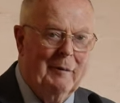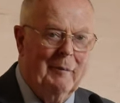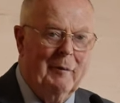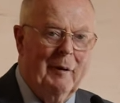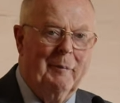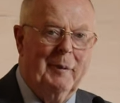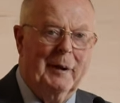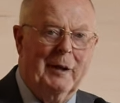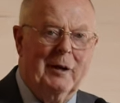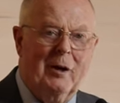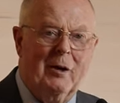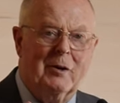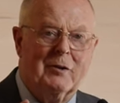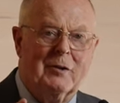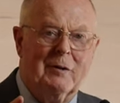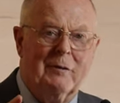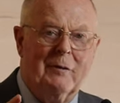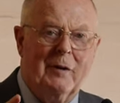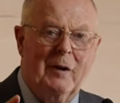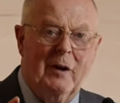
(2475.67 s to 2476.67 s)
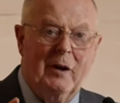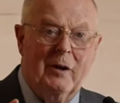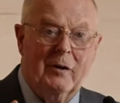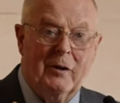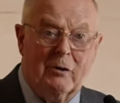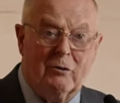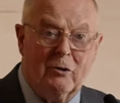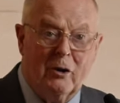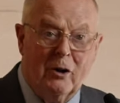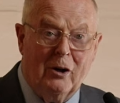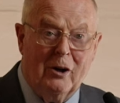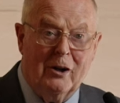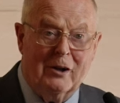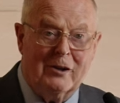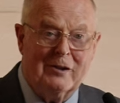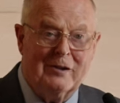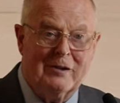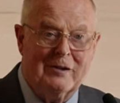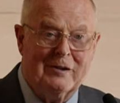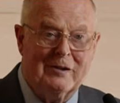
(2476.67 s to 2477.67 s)
but because of the
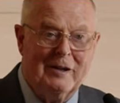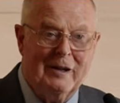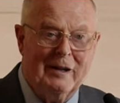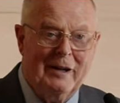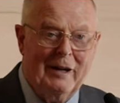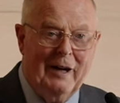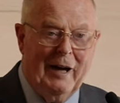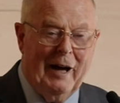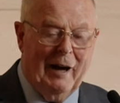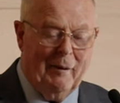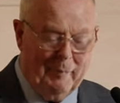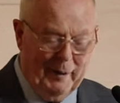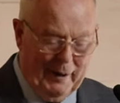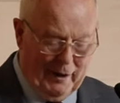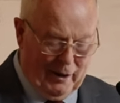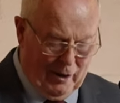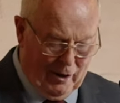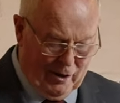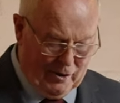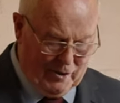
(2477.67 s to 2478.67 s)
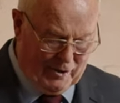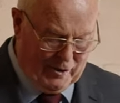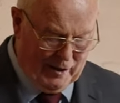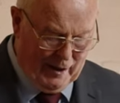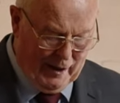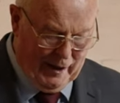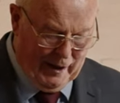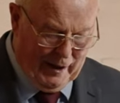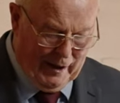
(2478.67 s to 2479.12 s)
cross and because